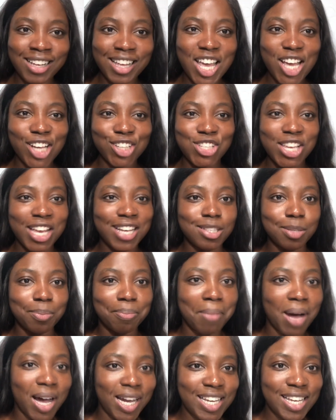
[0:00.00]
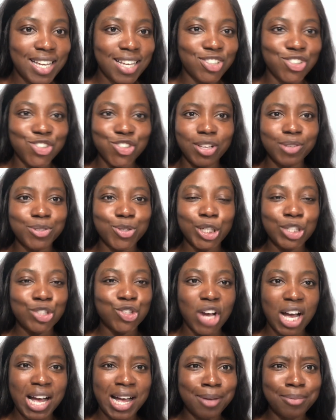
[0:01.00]
She has money. She loves her
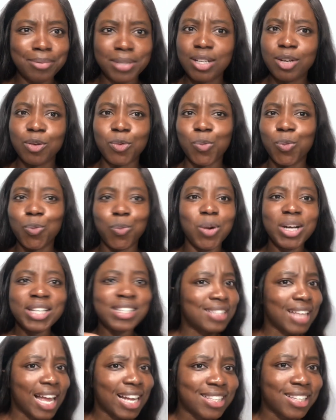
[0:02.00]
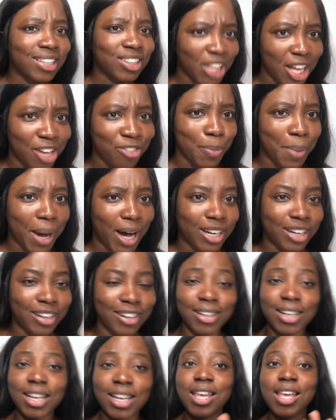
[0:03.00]
job. What's not to love about her?